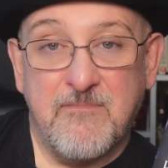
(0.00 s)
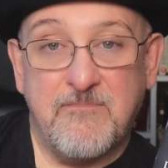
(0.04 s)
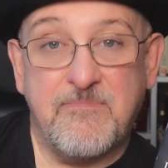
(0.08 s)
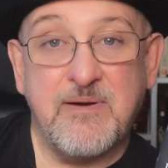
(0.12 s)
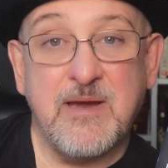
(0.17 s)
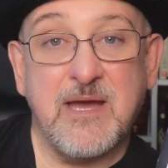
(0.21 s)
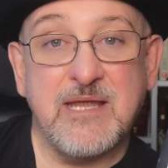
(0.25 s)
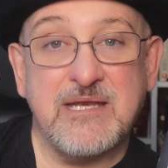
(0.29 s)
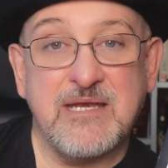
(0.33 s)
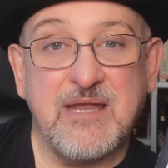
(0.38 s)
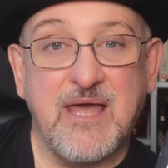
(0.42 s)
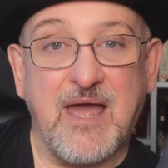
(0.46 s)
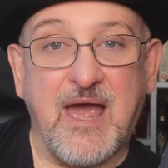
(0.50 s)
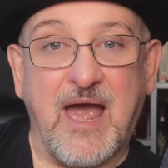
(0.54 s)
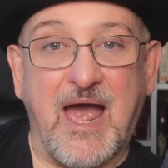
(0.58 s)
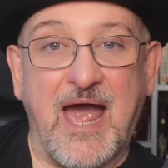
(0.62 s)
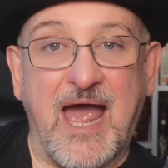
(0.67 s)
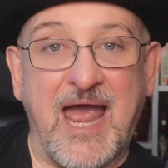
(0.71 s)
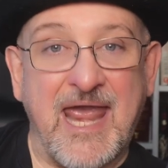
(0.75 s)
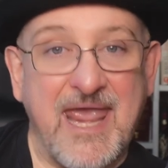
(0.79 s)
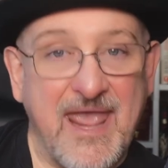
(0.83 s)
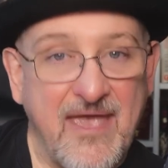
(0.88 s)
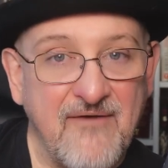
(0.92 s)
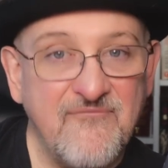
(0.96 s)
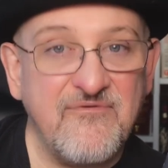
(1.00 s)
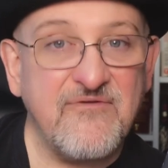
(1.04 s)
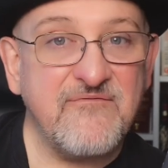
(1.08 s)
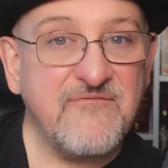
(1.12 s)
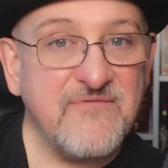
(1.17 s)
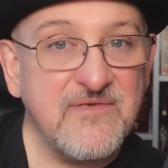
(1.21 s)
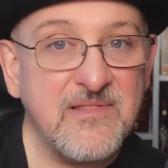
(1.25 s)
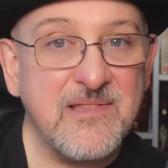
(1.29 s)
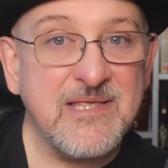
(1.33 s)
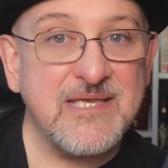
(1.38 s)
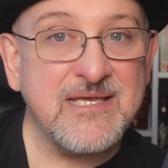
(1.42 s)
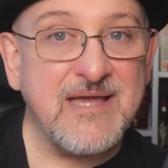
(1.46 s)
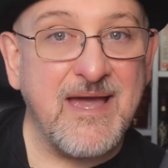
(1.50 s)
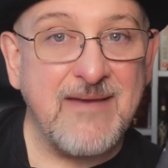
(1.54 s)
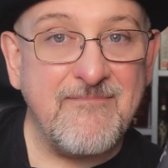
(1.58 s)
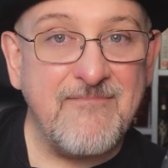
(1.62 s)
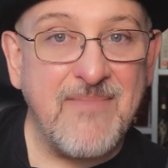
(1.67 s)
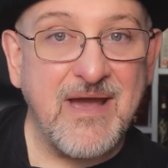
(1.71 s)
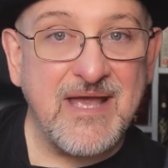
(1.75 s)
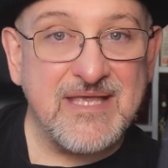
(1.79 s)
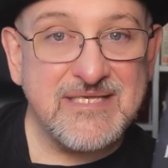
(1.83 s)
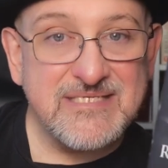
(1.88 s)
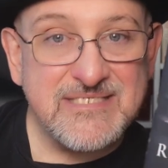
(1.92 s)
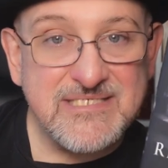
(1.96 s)
But I have a feeling I
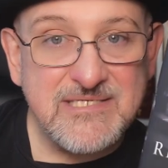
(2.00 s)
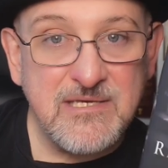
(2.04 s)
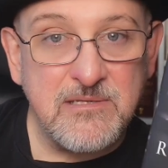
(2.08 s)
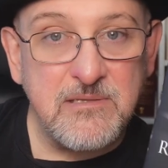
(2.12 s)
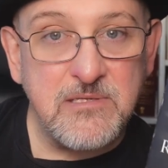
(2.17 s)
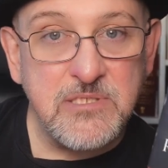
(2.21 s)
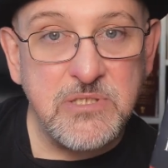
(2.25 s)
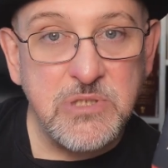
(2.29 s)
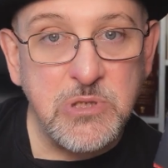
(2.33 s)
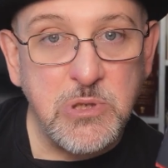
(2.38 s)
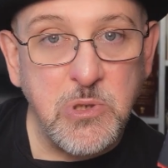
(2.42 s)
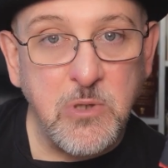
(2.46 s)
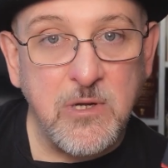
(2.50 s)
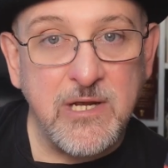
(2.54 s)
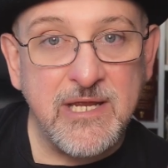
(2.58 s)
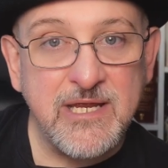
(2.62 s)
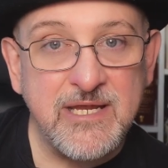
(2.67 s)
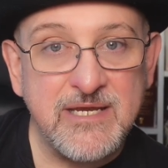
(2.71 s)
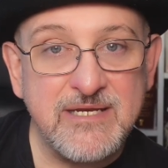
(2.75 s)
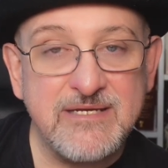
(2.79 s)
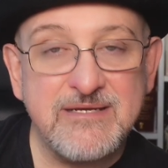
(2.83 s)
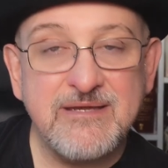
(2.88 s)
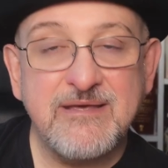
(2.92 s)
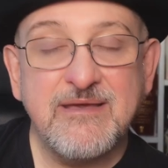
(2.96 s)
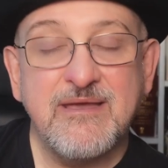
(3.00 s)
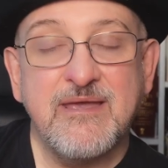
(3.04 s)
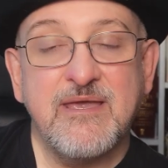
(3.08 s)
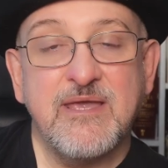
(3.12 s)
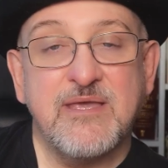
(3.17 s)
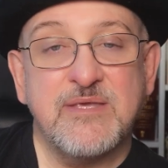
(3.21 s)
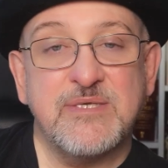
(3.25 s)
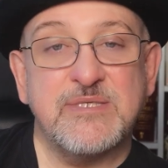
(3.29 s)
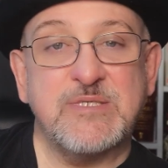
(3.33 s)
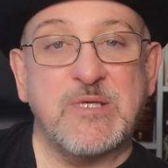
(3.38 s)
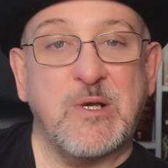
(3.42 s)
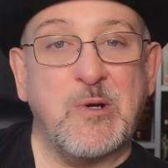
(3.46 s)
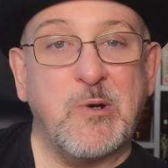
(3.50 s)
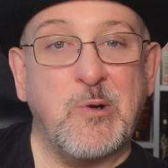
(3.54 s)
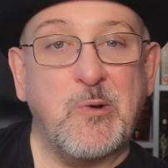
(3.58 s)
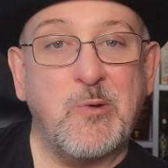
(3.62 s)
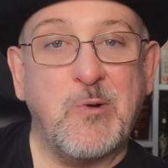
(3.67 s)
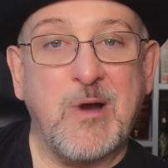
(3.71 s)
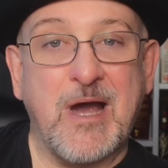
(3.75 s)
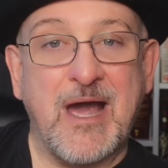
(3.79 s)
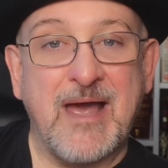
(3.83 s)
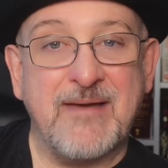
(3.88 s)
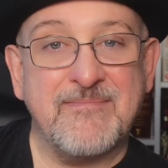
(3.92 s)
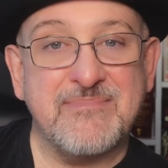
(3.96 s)
might still enjoy it,
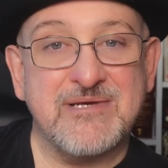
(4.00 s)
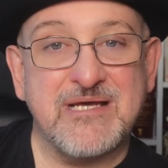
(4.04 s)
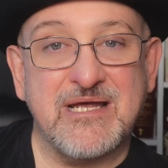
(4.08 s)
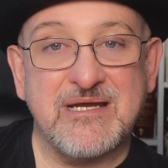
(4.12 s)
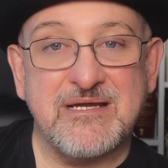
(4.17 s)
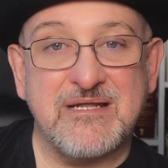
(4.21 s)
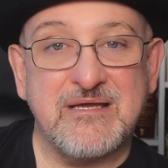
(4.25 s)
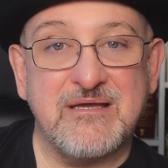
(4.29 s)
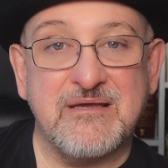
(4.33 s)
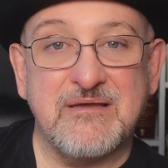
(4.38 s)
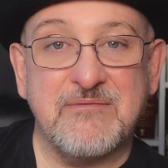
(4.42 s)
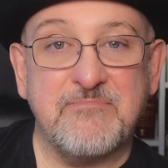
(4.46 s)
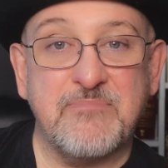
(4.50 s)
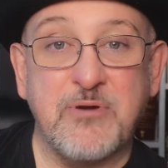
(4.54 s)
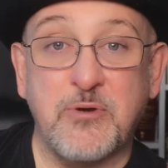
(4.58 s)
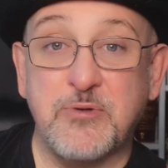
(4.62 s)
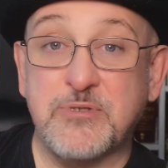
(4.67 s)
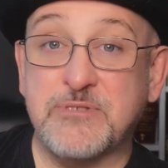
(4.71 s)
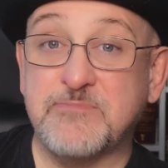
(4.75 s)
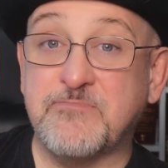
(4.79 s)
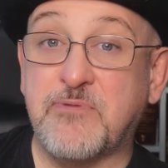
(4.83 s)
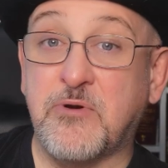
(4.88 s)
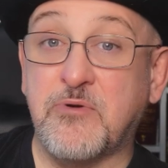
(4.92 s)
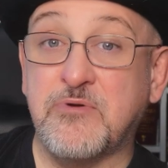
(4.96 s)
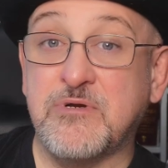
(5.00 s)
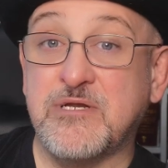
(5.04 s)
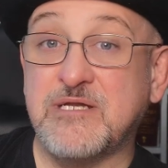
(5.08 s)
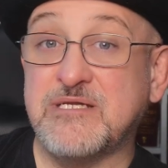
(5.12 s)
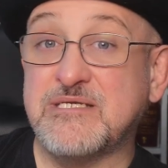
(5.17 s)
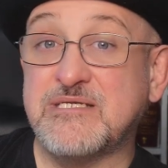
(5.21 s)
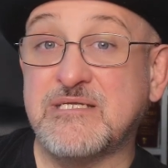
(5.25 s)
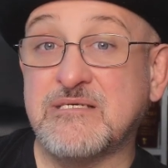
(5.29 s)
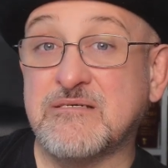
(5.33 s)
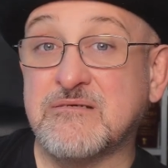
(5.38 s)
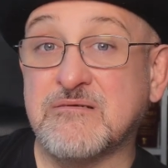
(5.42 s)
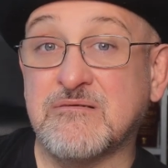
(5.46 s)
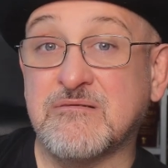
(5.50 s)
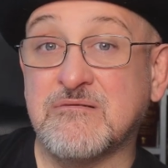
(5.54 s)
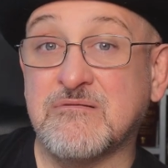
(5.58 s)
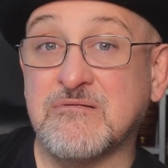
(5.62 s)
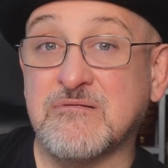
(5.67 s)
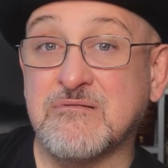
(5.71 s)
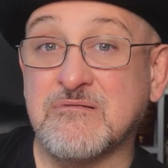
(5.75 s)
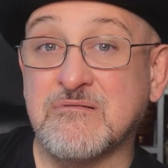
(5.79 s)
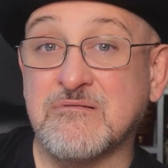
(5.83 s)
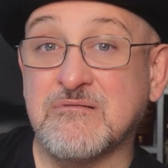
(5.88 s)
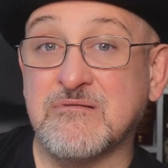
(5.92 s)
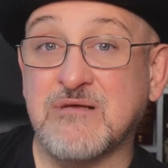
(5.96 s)
so I'm going to postpone it
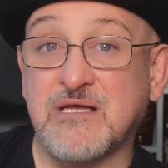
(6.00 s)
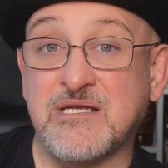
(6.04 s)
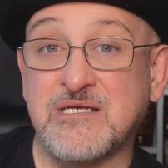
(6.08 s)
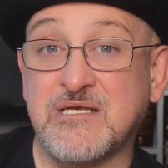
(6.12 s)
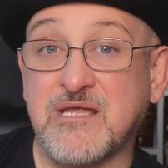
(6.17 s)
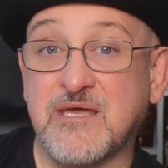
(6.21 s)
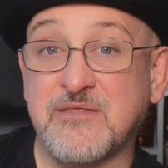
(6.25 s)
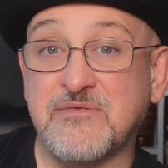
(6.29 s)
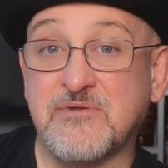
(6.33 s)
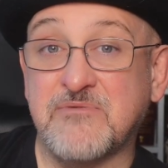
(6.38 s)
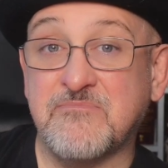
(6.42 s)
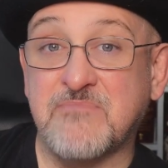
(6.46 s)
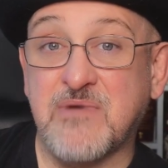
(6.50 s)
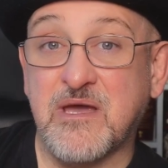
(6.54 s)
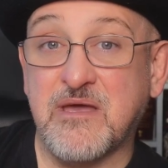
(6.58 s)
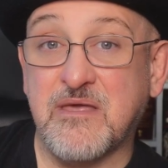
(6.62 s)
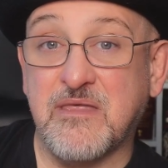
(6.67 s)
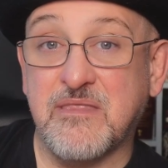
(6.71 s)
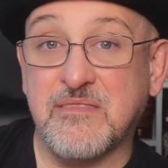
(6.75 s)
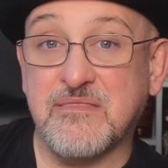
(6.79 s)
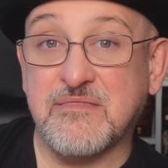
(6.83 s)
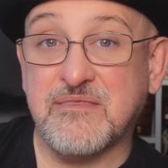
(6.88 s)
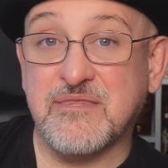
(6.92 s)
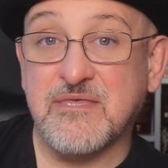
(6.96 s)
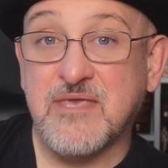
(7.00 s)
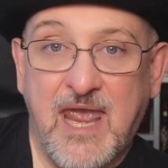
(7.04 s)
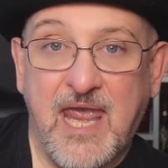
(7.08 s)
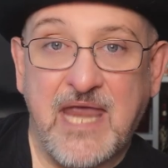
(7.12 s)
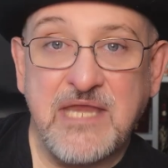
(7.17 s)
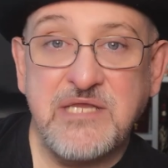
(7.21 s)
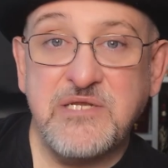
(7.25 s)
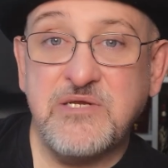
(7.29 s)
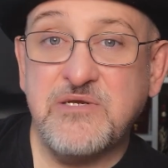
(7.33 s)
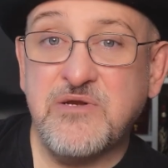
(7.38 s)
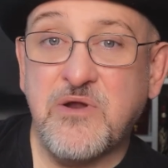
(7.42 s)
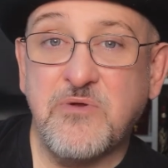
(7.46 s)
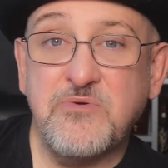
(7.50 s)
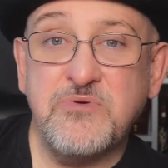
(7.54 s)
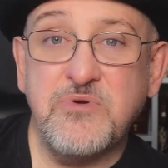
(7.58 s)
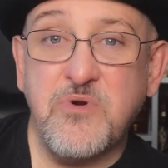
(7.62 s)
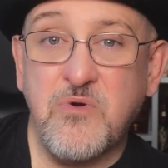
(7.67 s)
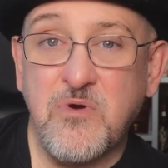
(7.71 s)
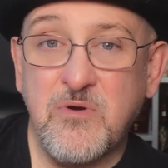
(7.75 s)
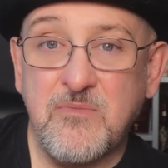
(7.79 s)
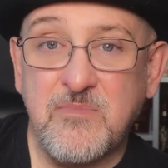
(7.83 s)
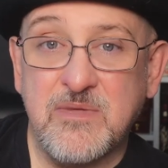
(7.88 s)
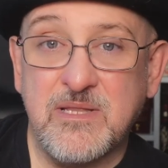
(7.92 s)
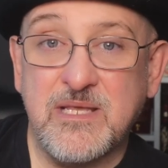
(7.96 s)
till another month. And you know,
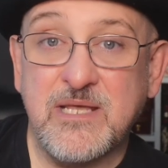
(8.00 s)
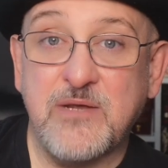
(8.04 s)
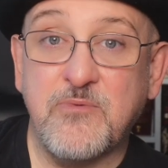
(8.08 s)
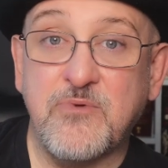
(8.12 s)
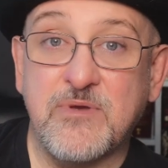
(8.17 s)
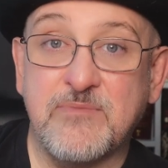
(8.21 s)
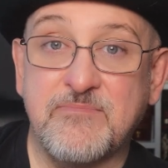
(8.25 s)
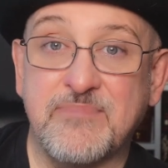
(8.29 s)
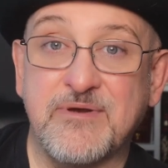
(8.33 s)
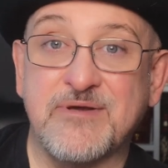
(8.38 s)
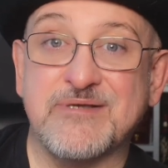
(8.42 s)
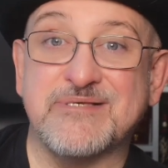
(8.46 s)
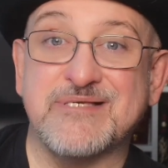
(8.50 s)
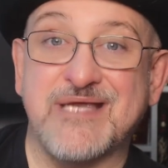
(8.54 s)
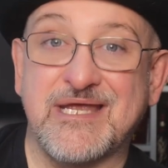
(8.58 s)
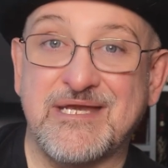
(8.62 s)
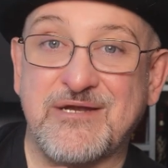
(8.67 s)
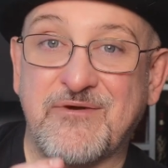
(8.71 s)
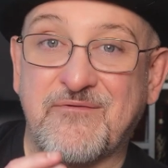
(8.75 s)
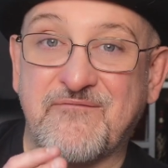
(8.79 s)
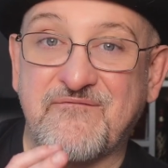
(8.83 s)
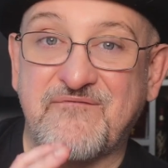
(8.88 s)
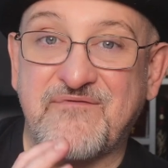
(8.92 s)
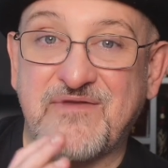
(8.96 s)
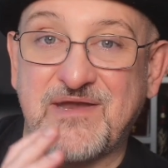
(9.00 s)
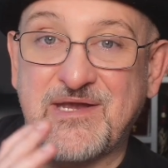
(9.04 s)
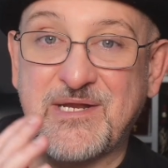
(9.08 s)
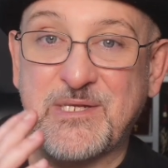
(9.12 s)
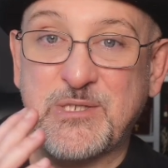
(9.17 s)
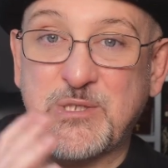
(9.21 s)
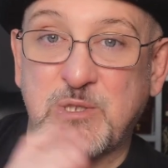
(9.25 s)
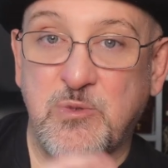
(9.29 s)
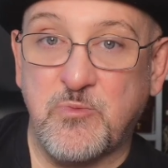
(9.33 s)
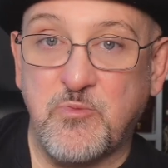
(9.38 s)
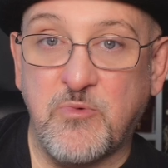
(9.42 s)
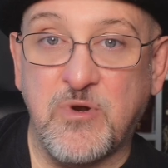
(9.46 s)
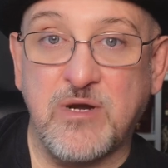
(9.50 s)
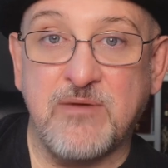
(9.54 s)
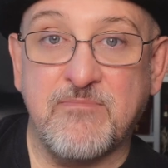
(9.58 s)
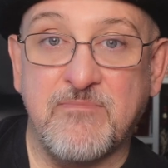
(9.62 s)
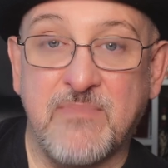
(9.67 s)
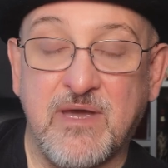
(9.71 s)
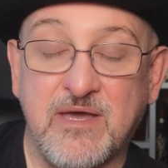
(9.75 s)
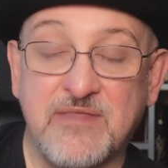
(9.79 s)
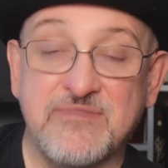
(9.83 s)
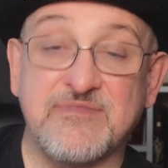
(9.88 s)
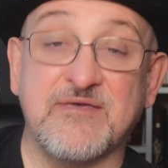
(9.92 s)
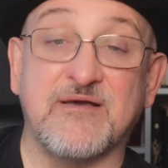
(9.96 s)
normally with books I don't finish in 1
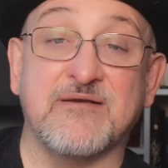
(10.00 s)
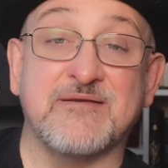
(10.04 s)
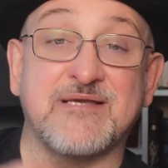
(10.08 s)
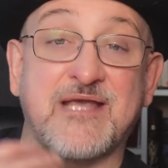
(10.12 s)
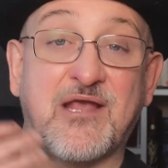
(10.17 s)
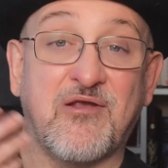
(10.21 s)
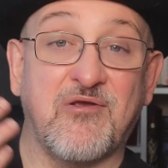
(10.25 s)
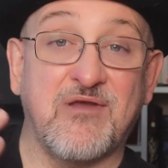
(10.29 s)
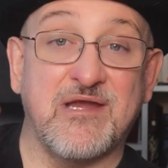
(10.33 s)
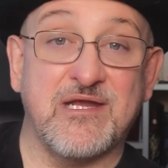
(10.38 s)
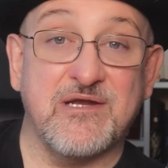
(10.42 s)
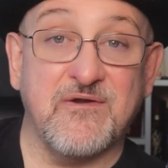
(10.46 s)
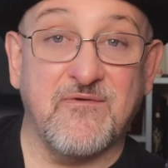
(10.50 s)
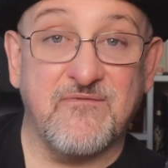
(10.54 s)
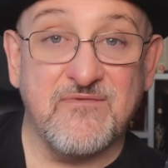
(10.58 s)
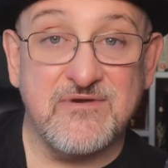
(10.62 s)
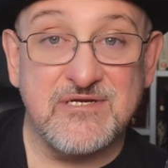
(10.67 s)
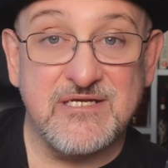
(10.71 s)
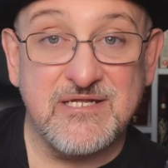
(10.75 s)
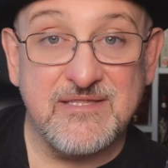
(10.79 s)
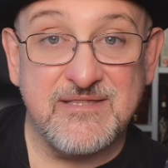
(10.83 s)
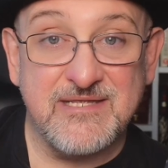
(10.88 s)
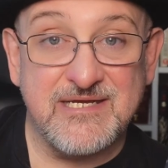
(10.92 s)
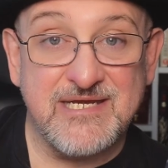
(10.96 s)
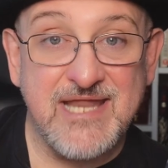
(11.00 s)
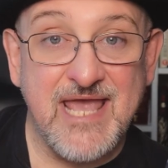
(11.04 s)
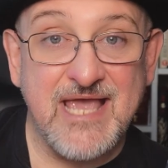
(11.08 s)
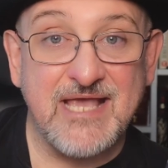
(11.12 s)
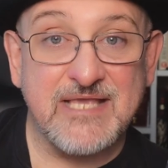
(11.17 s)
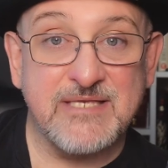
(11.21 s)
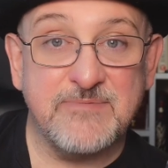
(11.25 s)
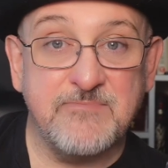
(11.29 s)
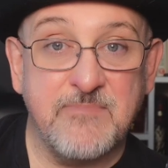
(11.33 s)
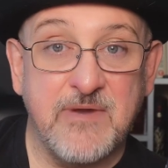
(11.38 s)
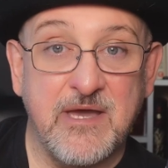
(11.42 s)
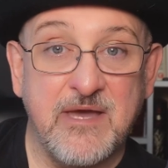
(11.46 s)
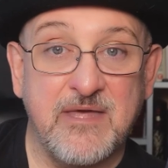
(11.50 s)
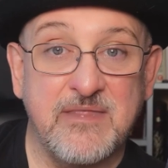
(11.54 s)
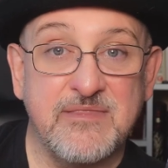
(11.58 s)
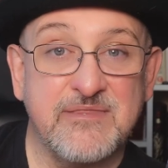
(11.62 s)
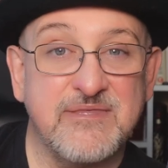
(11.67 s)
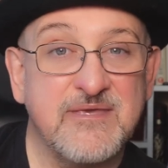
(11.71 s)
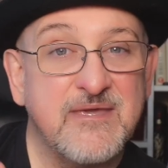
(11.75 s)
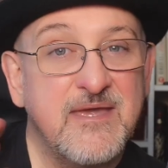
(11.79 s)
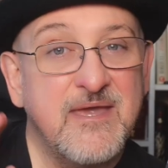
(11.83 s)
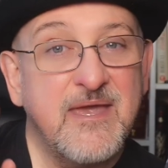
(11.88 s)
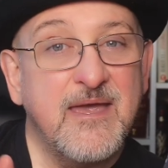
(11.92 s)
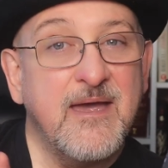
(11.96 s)
month, I'll carry it over to the next
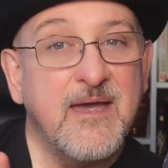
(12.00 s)
month.